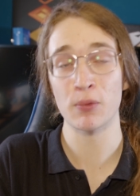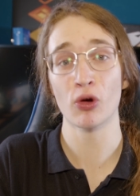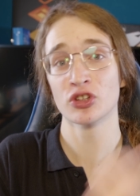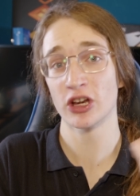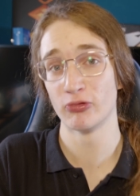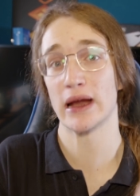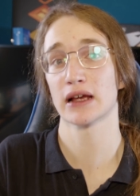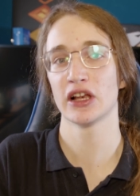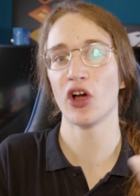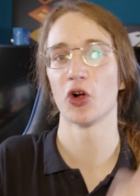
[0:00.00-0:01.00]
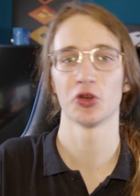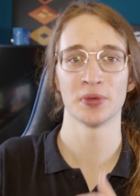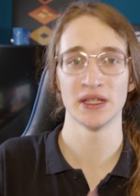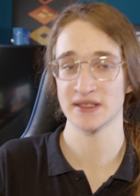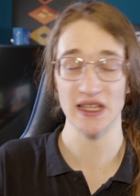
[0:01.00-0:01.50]
port directly on
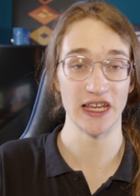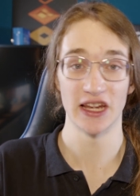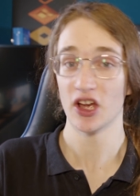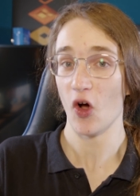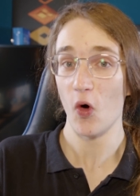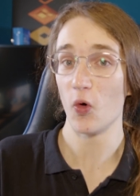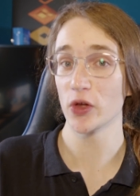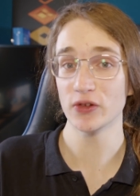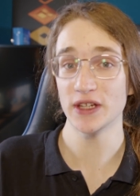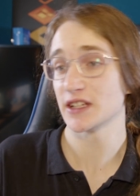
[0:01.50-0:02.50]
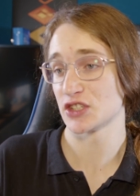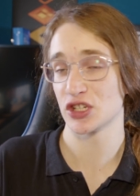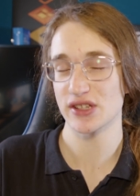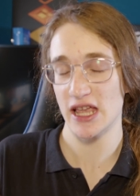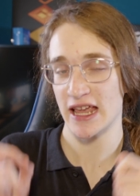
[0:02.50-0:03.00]
your PC. All you need
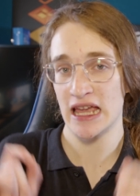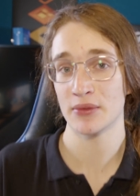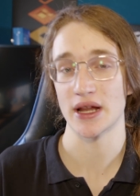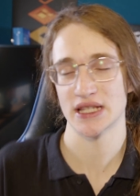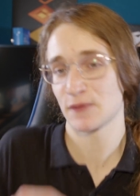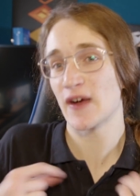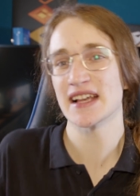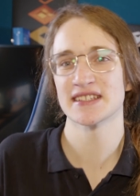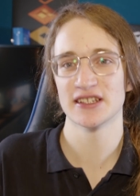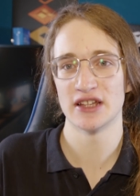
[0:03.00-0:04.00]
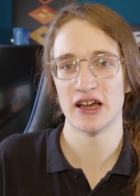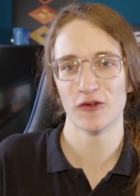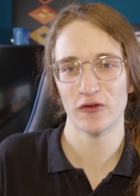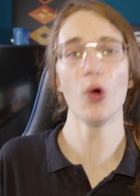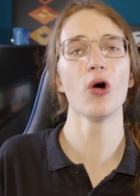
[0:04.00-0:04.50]
is just a cable that is fast
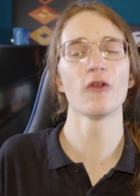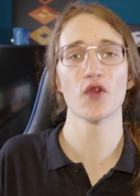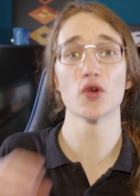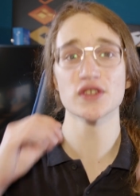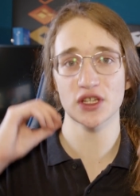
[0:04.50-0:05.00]
enough, or of course